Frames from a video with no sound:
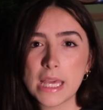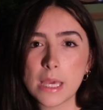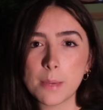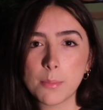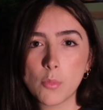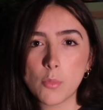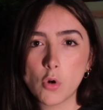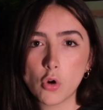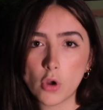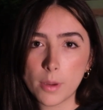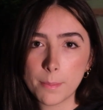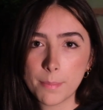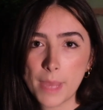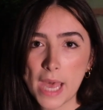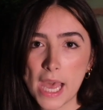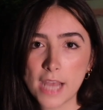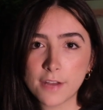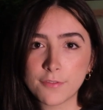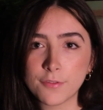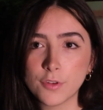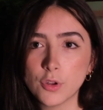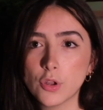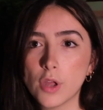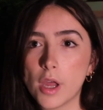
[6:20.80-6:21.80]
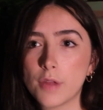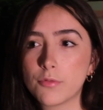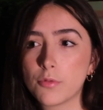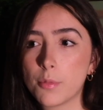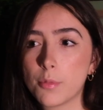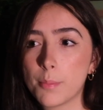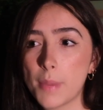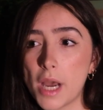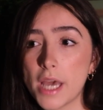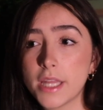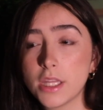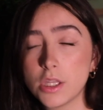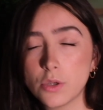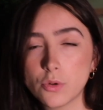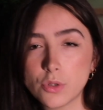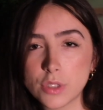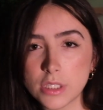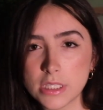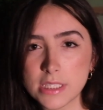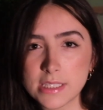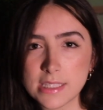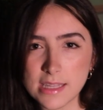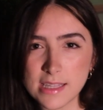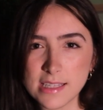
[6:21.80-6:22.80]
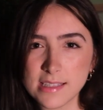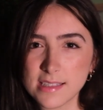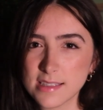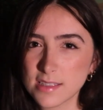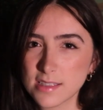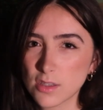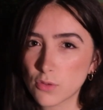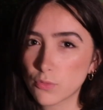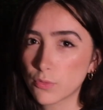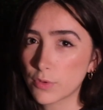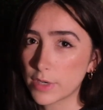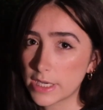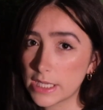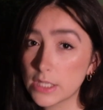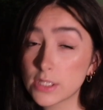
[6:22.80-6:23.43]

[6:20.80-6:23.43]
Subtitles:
it more impactful and remind the audience that this is a real